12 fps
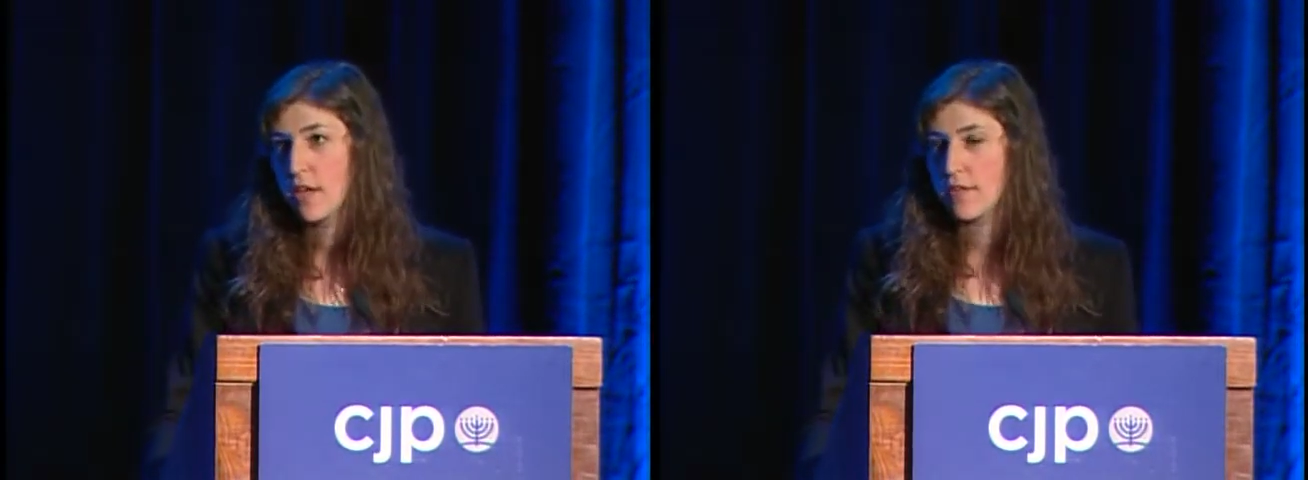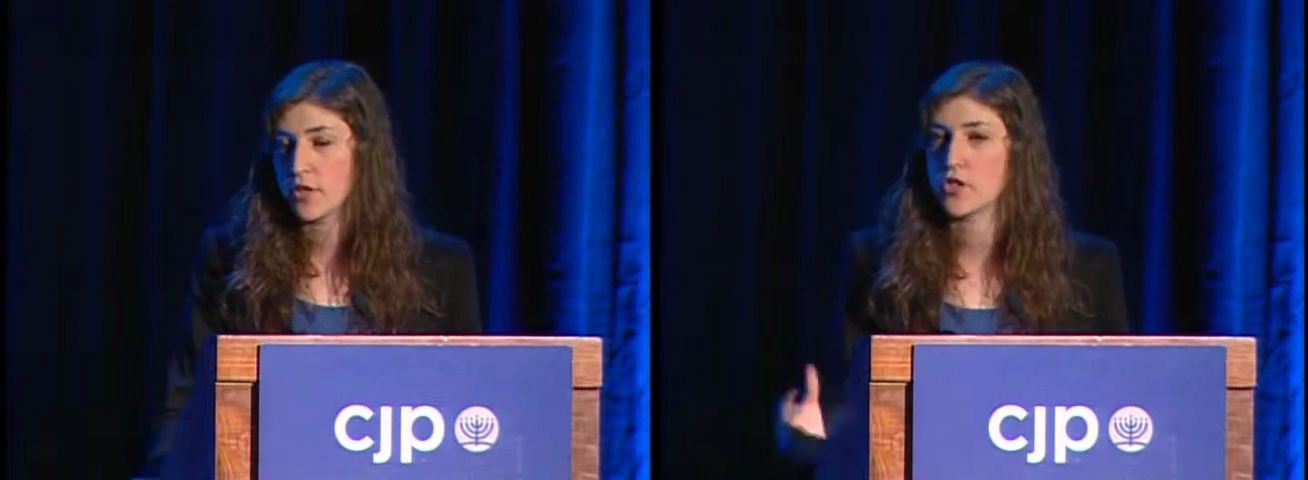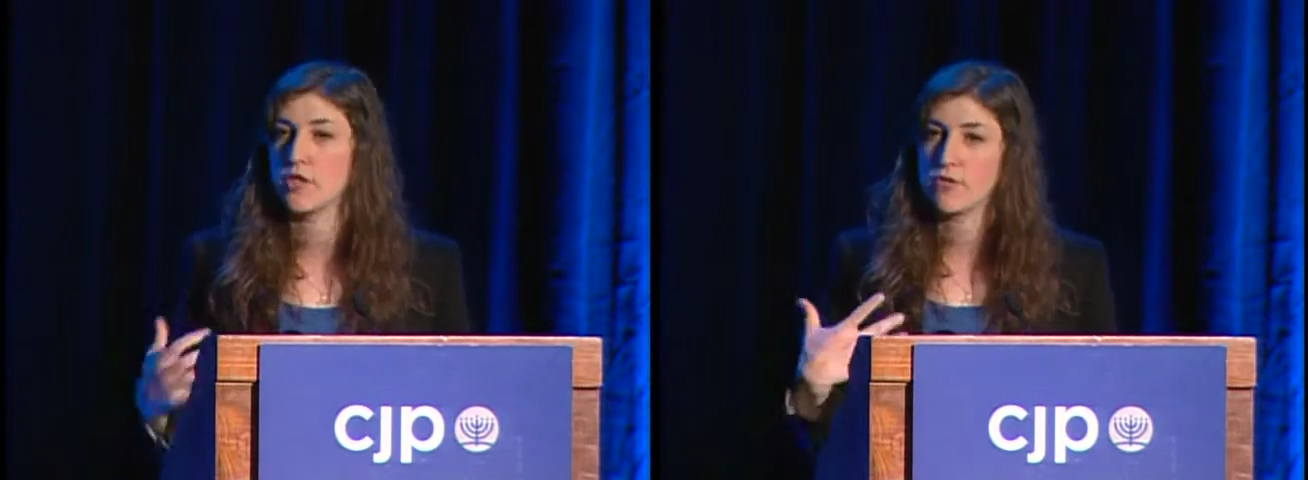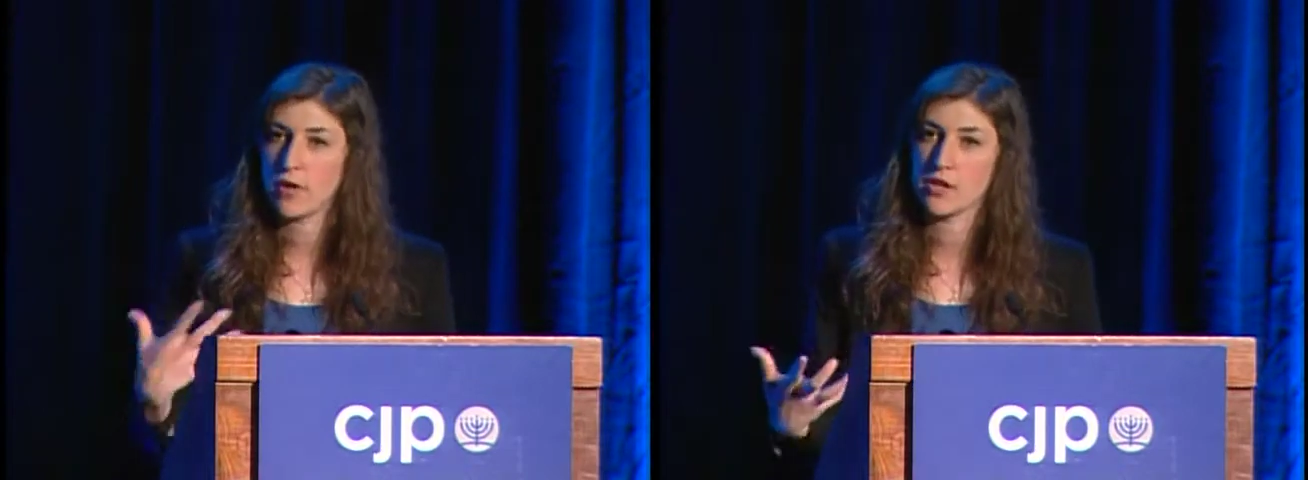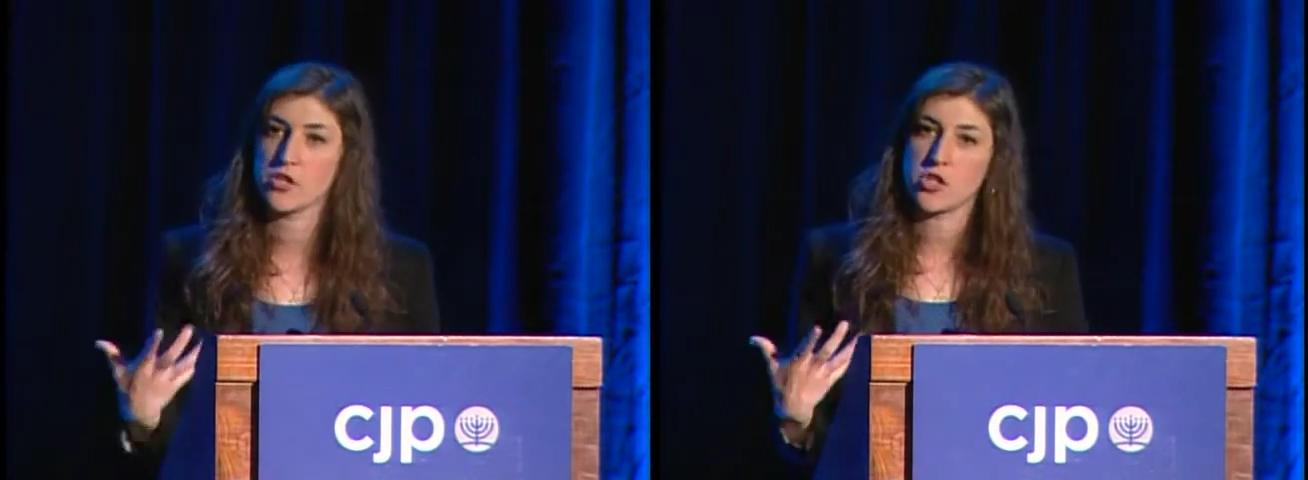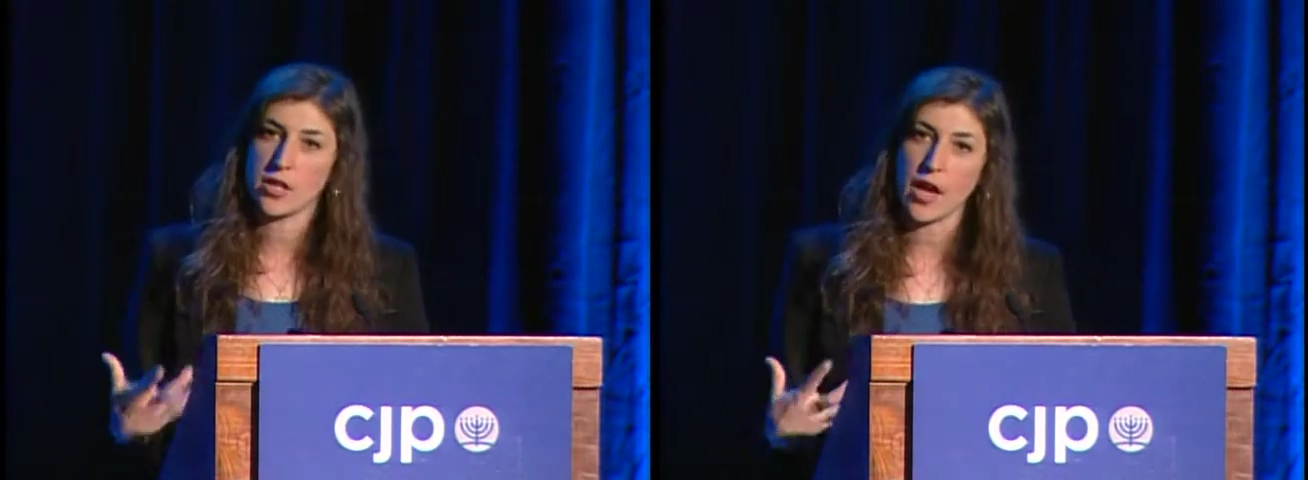that she
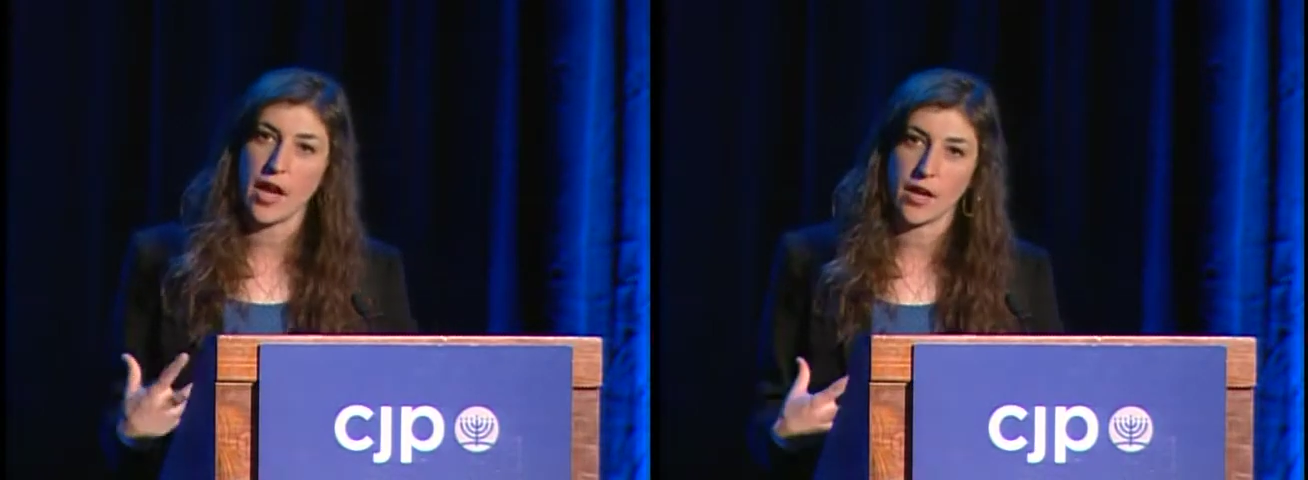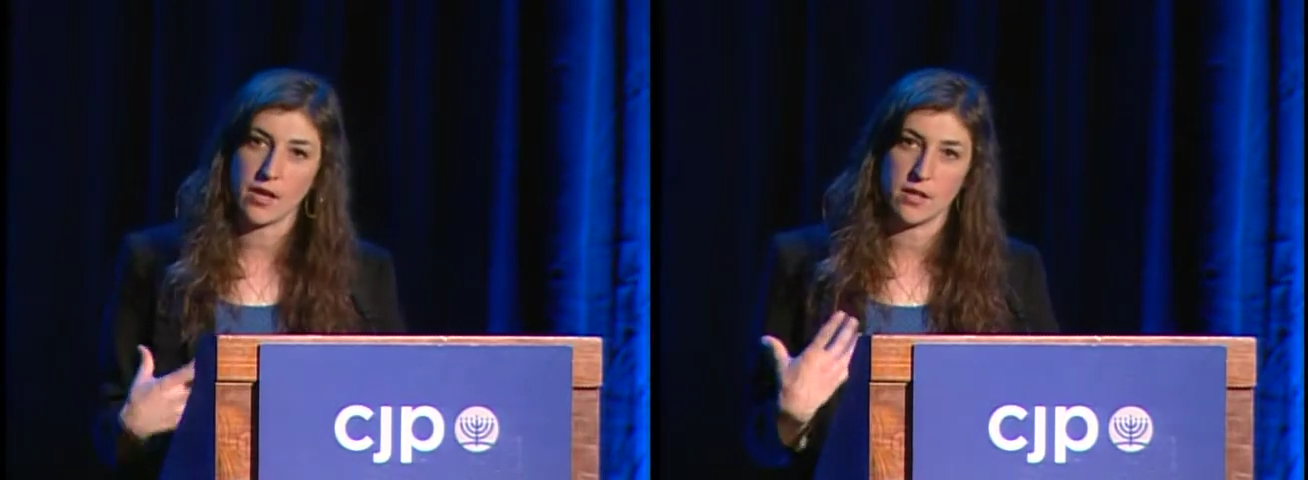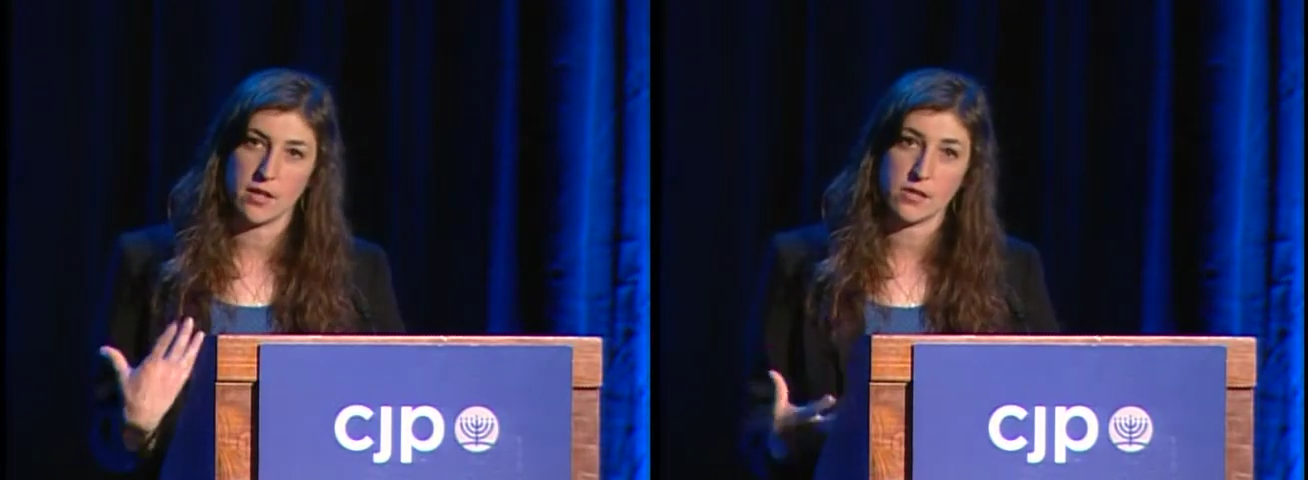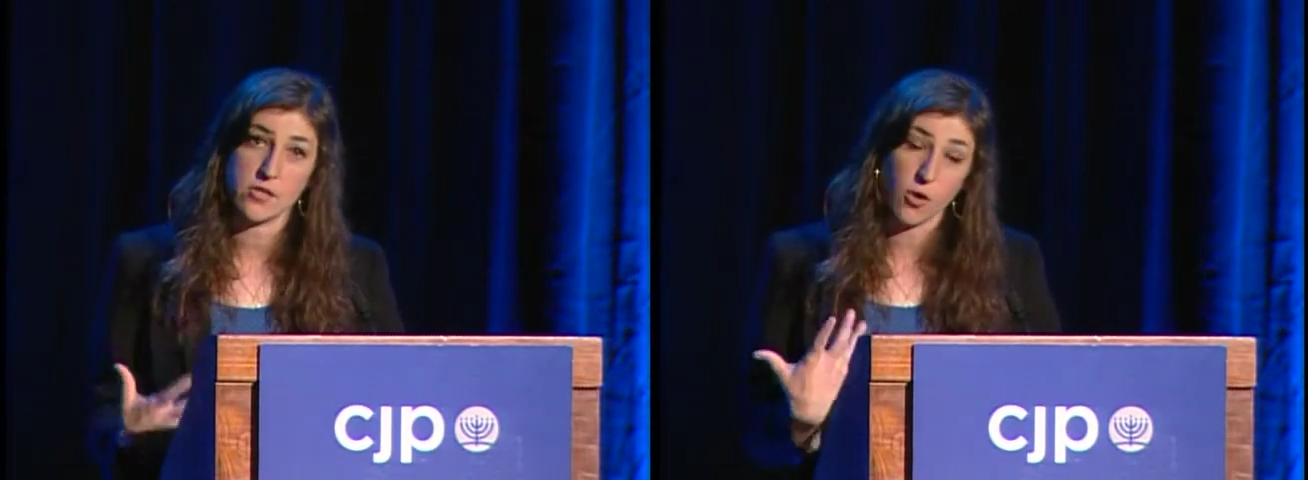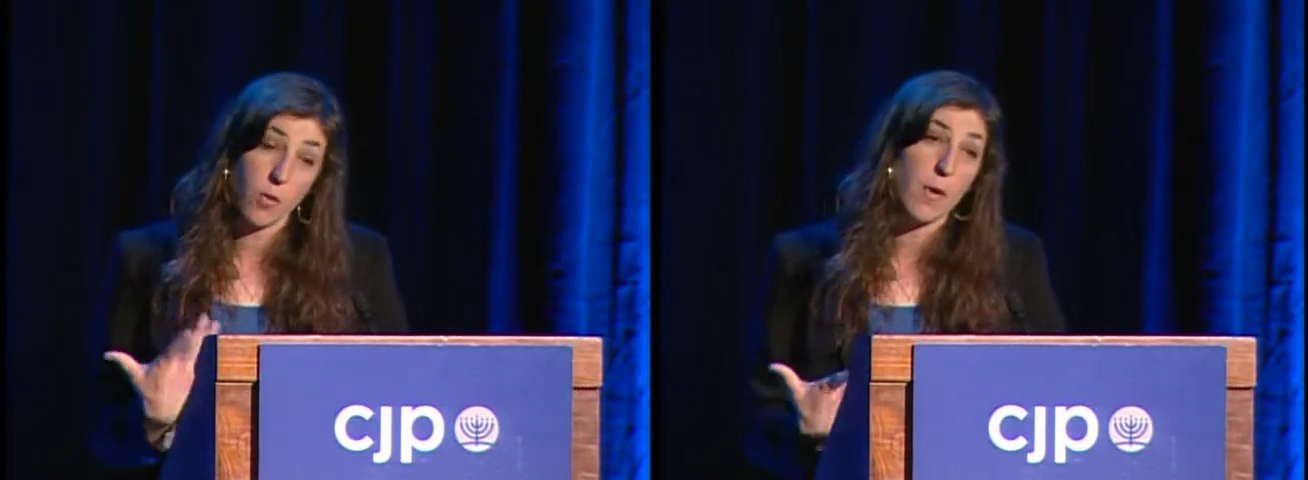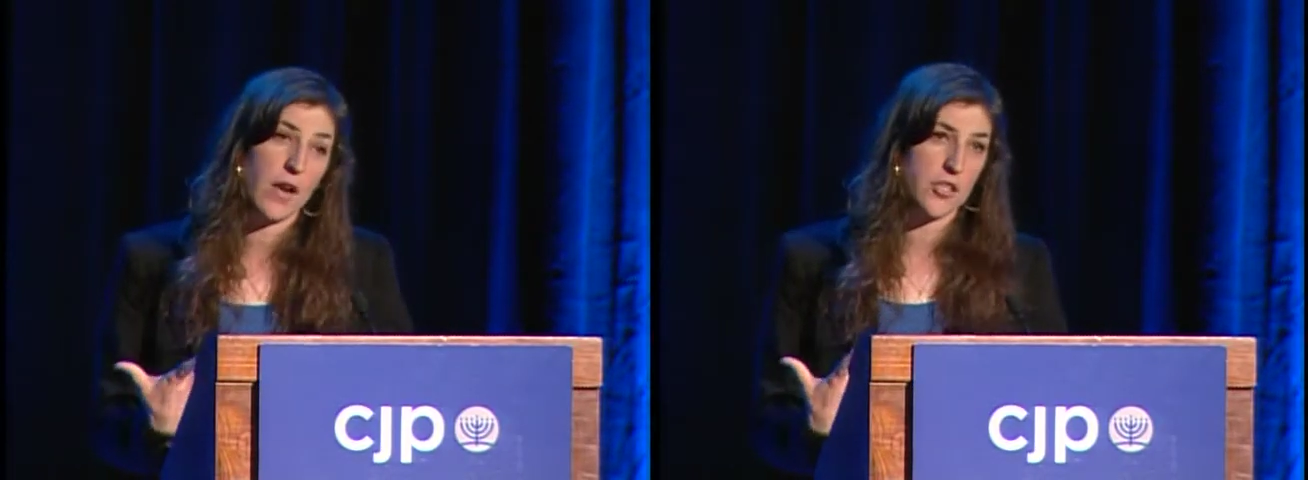felt she had
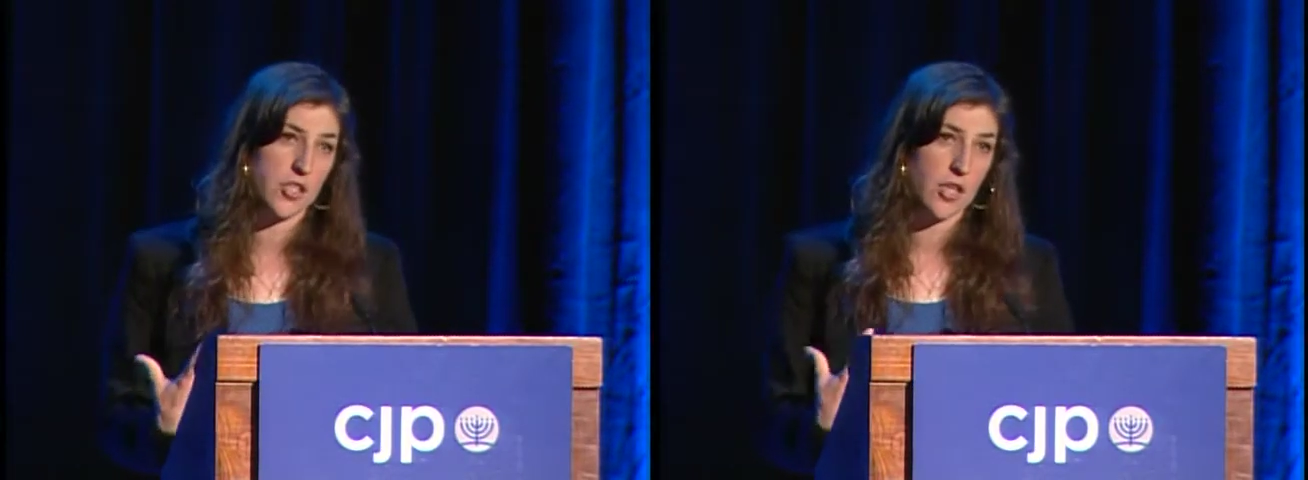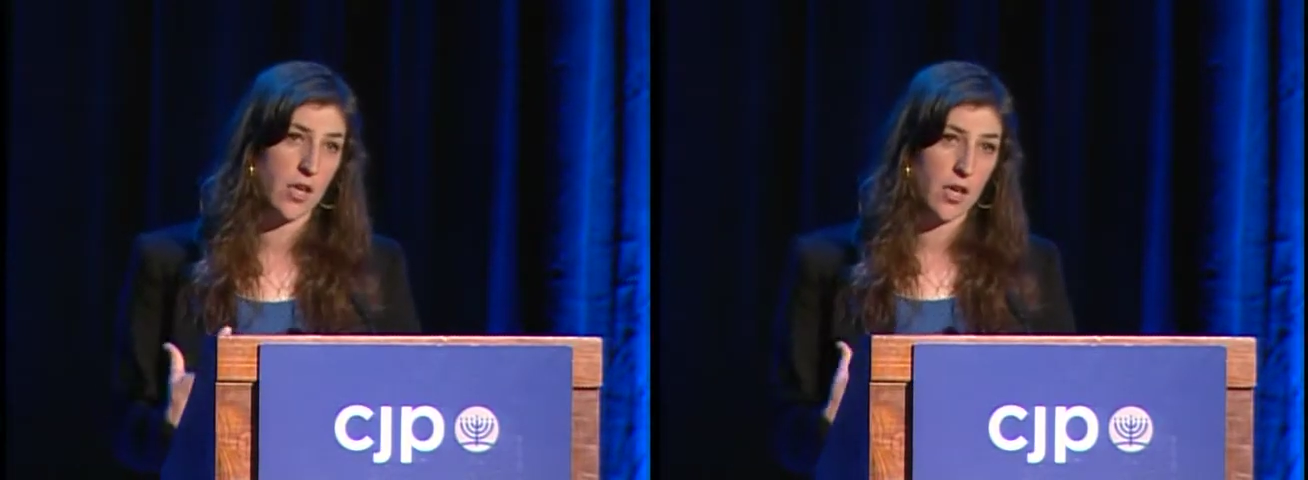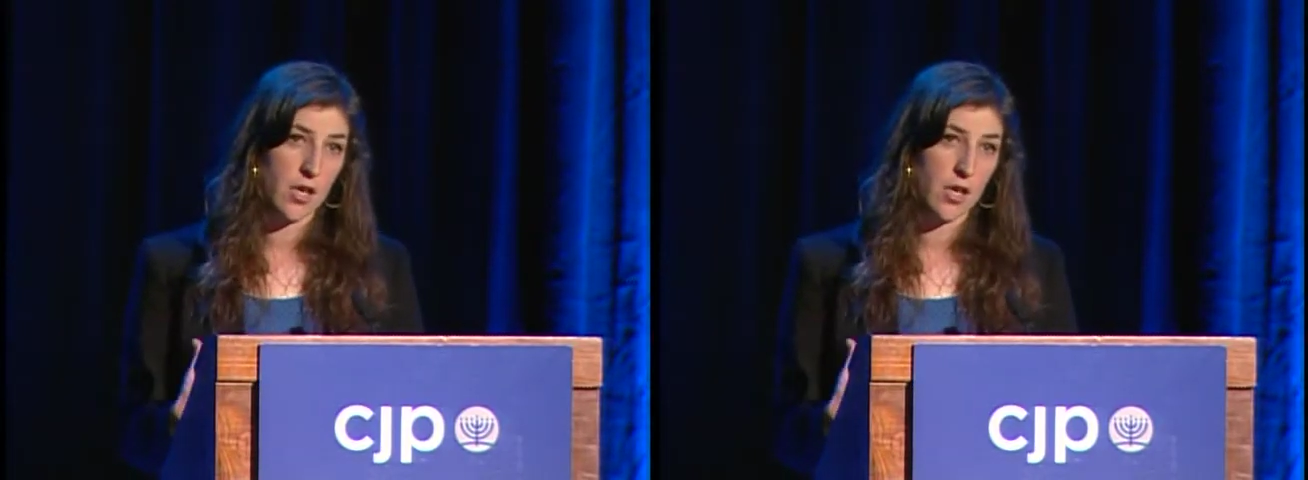so much